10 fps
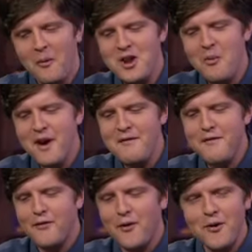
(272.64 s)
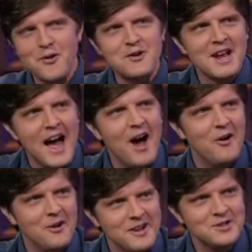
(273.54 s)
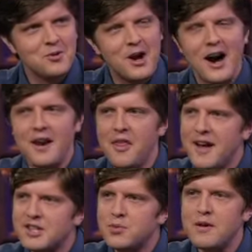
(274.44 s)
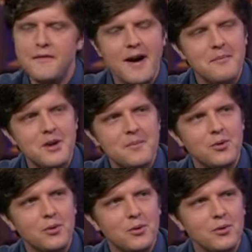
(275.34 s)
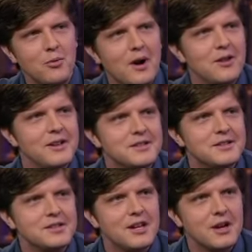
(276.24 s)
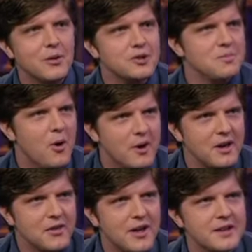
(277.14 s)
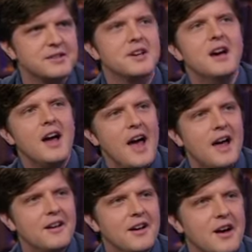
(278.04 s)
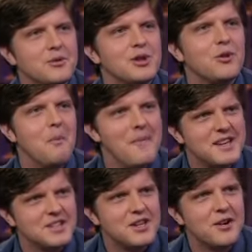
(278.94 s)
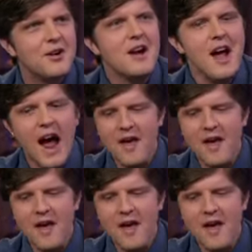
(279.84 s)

When you went further down in Zuccotti, that's where you found people who, well, let's just say they were smoking things and uh, it was a little messier.